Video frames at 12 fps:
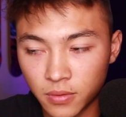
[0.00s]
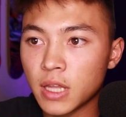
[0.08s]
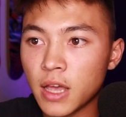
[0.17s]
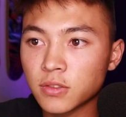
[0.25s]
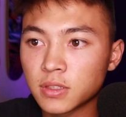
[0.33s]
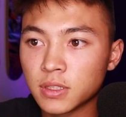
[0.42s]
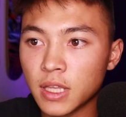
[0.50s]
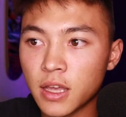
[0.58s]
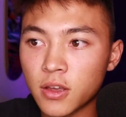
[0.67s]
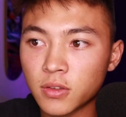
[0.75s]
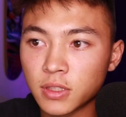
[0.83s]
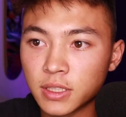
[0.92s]
Now
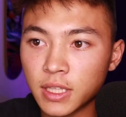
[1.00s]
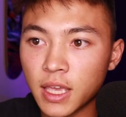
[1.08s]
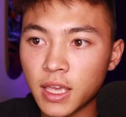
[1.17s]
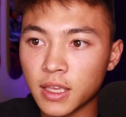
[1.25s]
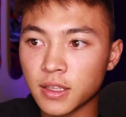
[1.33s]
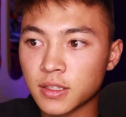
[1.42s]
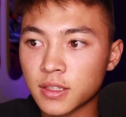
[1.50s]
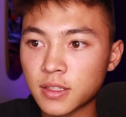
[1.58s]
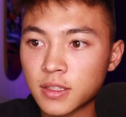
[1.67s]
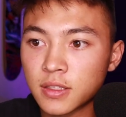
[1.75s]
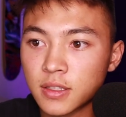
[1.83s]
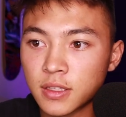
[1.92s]
today, since
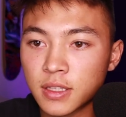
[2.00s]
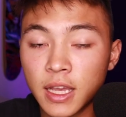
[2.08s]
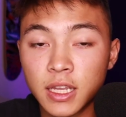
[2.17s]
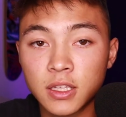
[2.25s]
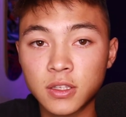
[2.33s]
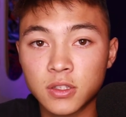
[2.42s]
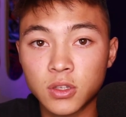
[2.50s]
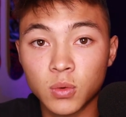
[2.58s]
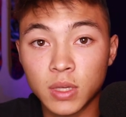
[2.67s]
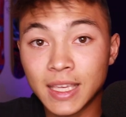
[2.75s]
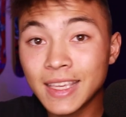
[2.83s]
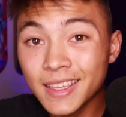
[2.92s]
society is so
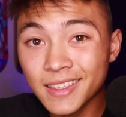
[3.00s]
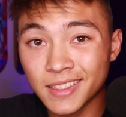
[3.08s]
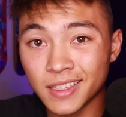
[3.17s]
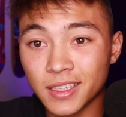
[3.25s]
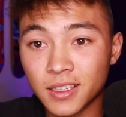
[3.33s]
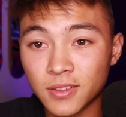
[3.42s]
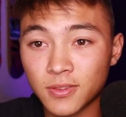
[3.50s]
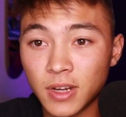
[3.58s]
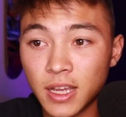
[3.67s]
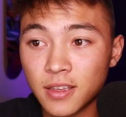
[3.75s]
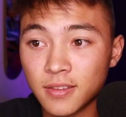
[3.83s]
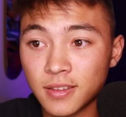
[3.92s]
easy,
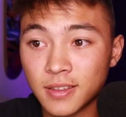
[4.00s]
right?